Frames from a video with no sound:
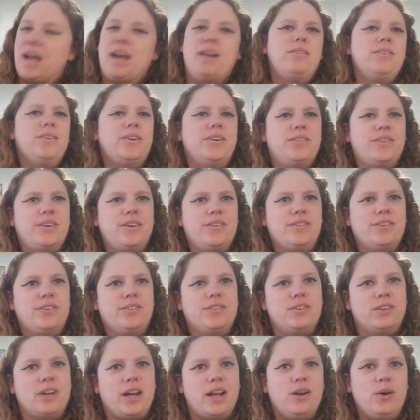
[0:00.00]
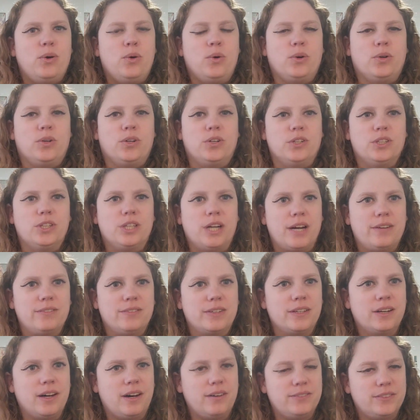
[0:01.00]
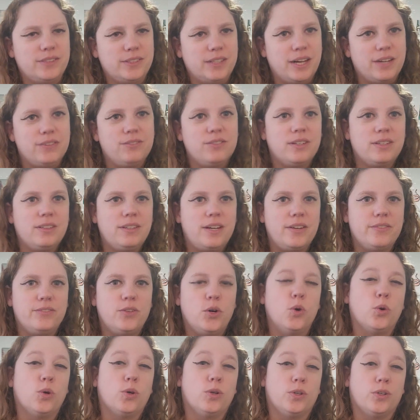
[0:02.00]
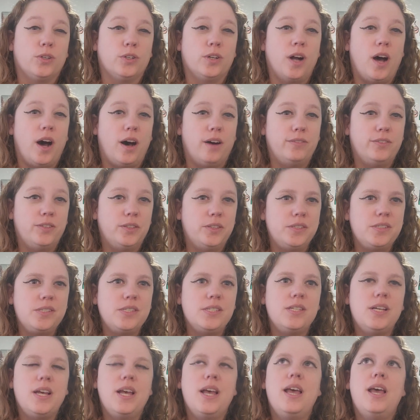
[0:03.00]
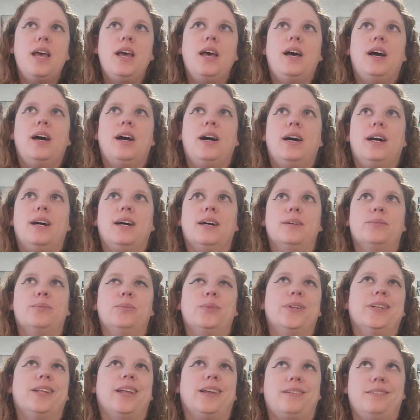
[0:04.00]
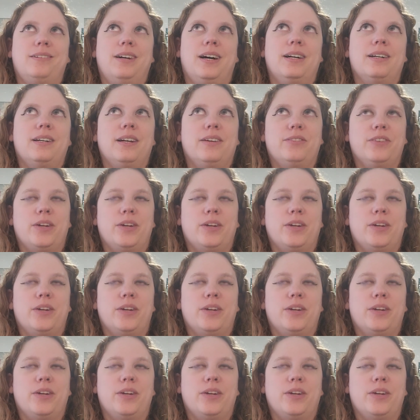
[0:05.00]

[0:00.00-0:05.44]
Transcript: I don't know if I've ever read a horror graphic novel. I've read a lot of horror novels. Well, not a lot.